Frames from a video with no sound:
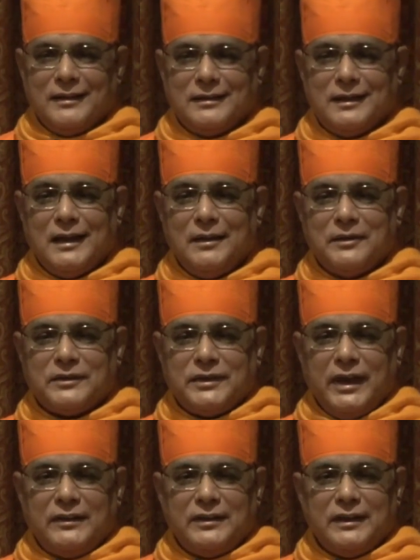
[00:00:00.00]
Then he was
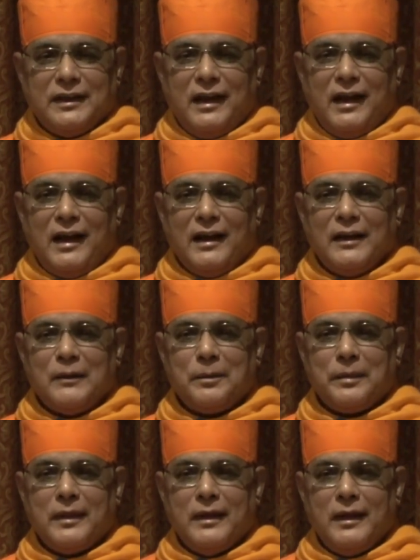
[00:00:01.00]
chasing I.
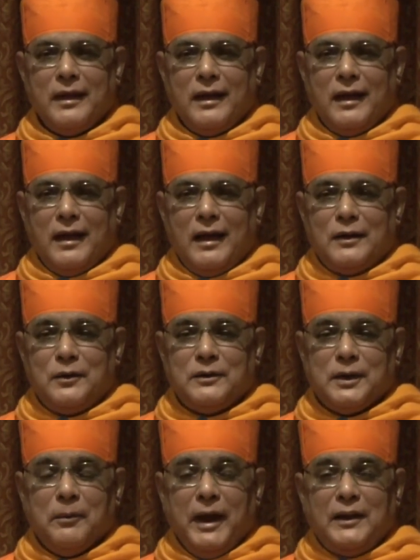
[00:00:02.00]
To
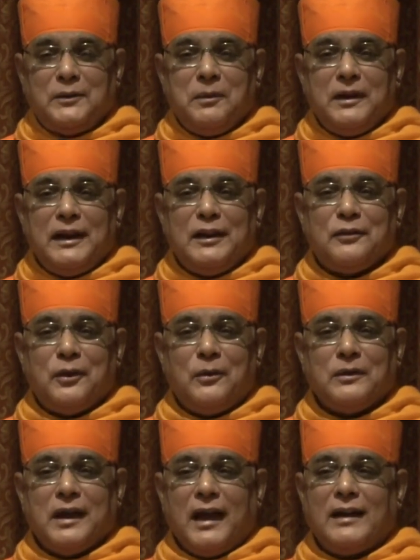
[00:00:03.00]
his amazement, he
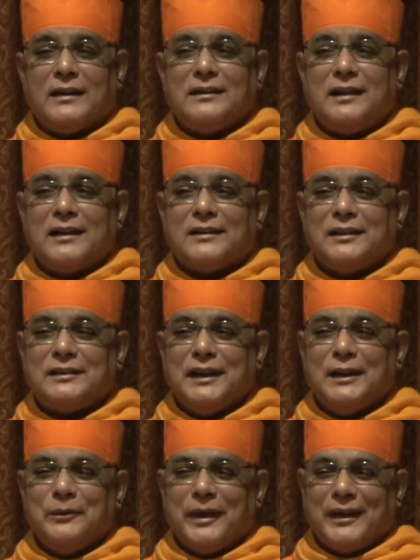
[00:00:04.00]
found the I doesn't exist
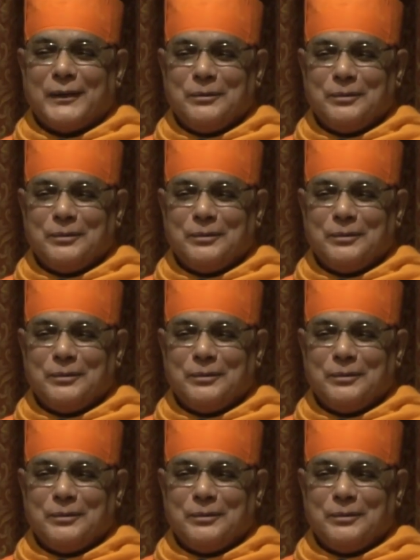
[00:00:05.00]
anywhere.